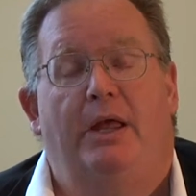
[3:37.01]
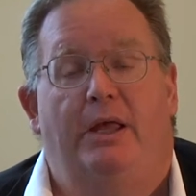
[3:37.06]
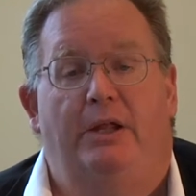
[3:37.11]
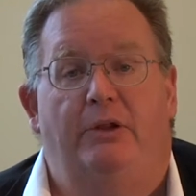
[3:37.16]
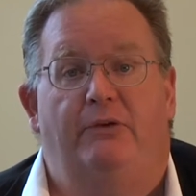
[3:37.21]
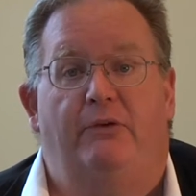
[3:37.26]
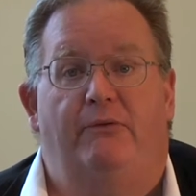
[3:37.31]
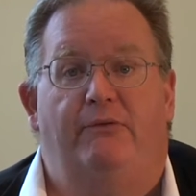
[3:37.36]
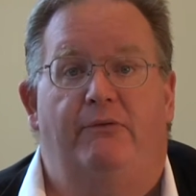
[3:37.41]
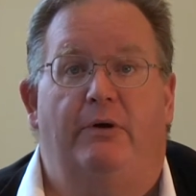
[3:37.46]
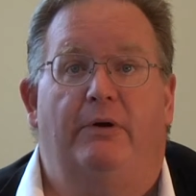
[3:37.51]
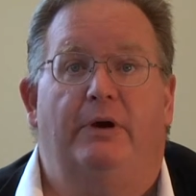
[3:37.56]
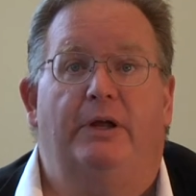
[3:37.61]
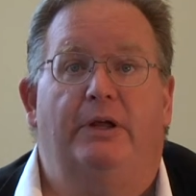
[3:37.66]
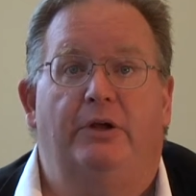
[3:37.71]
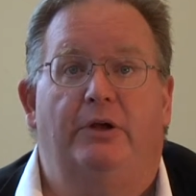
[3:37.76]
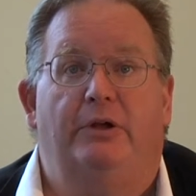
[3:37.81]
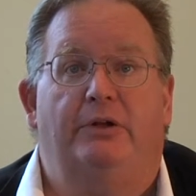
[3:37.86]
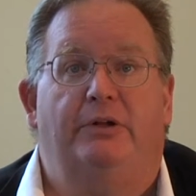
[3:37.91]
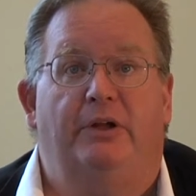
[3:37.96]
It is a very
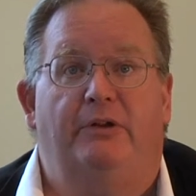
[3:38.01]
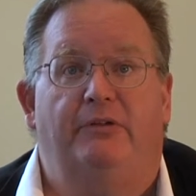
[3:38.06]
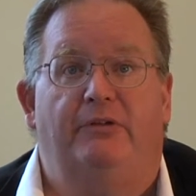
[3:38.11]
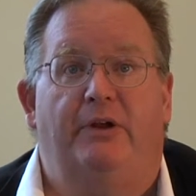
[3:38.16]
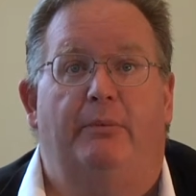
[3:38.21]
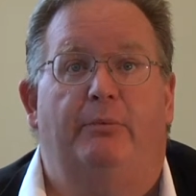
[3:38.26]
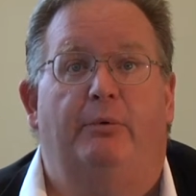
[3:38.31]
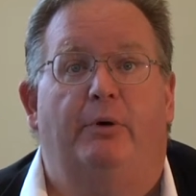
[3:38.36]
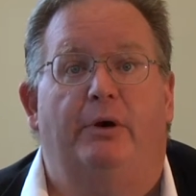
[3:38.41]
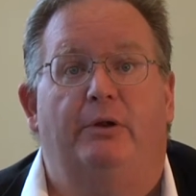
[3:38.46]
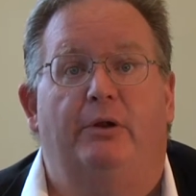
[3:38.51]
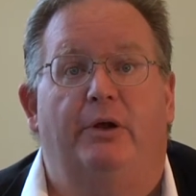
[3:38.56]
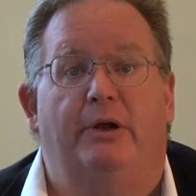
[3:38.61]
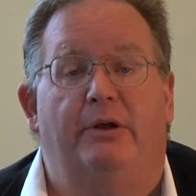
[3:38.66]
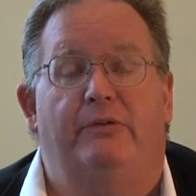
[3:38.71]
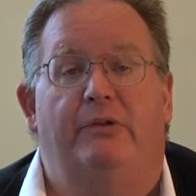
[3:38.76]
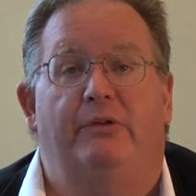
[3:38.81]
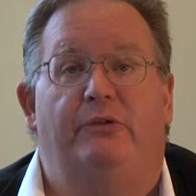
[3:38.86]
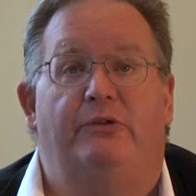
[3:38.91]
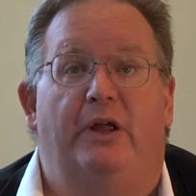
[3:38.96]
good contemporary
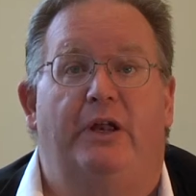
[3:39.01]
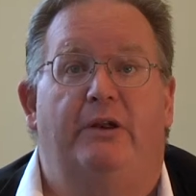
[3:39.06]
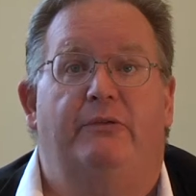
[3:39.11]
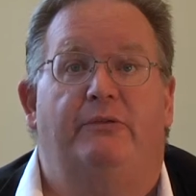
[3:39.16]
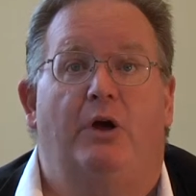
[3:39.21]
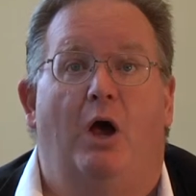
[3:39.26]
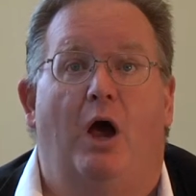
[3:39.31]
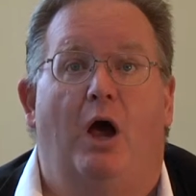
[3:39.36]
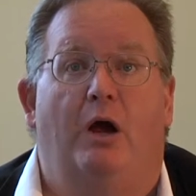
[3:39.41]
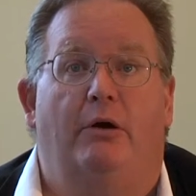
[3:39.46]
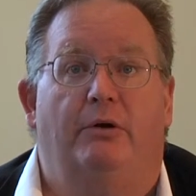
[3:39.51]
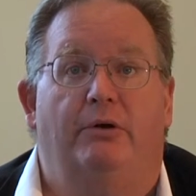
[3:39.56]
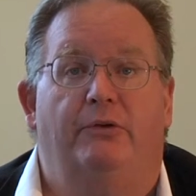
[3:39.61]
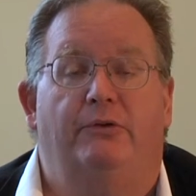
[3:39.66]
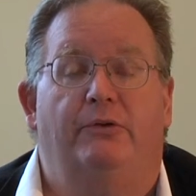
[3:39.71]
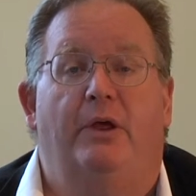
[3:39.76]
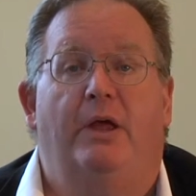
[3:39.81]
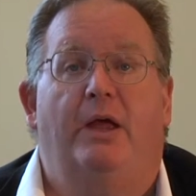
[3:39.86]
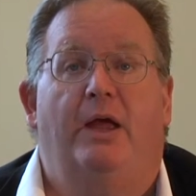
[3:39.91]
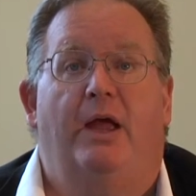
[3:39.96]
look at the state of
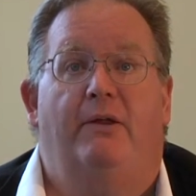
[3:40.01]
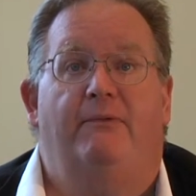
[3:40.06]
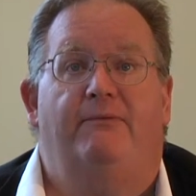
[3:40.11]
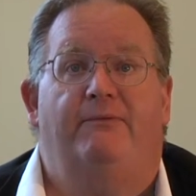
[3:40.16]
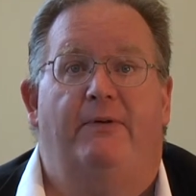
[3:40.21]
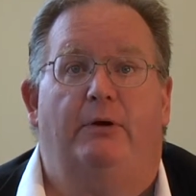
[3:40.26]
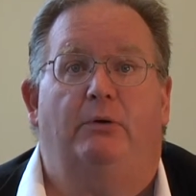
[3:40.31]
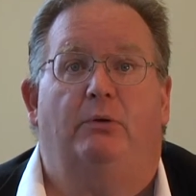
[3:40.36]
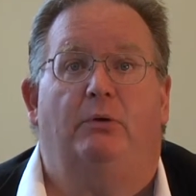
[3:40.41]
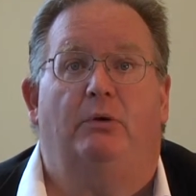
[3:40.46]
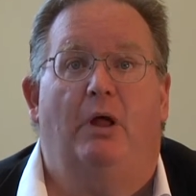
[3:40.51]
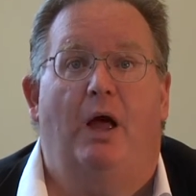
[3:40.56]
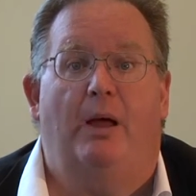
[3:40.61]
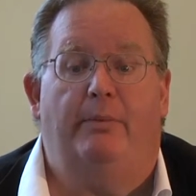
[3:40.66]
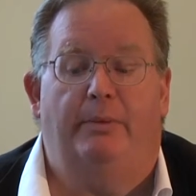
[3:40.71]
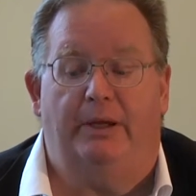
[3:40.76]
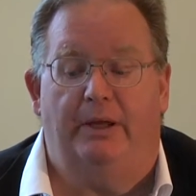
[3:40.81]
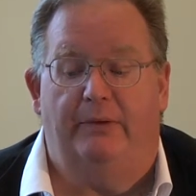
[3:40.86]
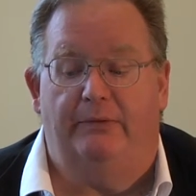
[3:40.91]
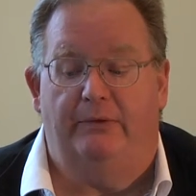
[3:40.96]
Congress and federal
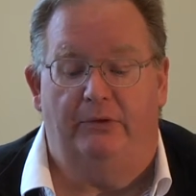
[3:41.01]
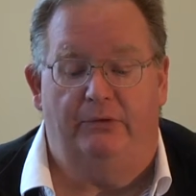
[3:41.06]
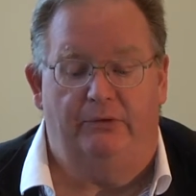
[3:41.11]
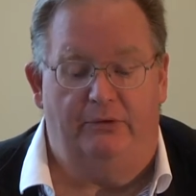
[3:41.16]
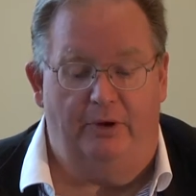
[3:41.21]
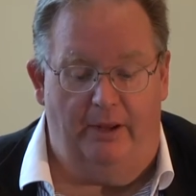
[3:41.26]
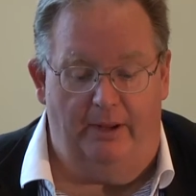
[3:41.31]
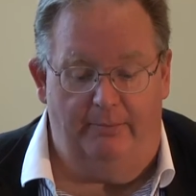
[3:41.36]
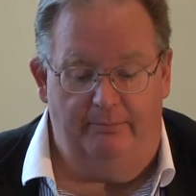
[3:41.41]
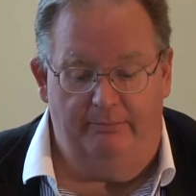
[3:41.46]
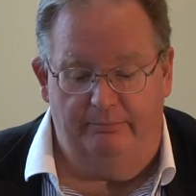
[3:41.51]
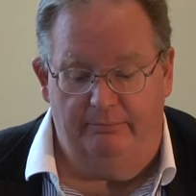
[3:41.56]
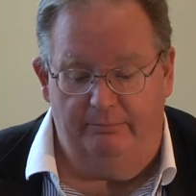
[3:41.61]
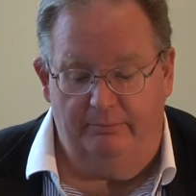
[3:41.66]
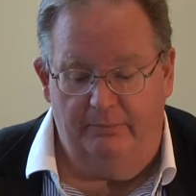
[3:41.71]
lobbying at this time.